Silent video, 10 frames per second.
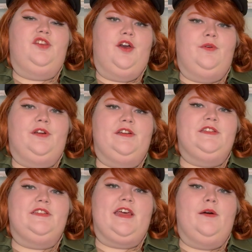
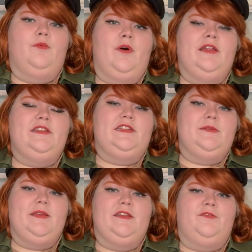goers that want to
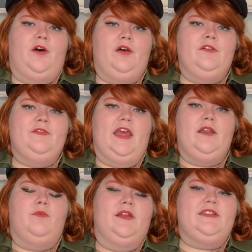be involved
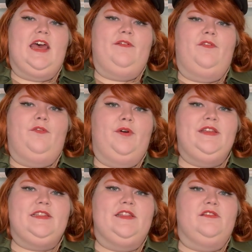and want to have a
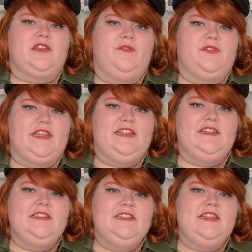voice in those
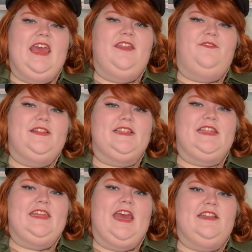conversations can't
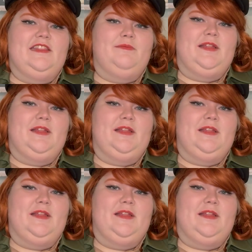physically get to the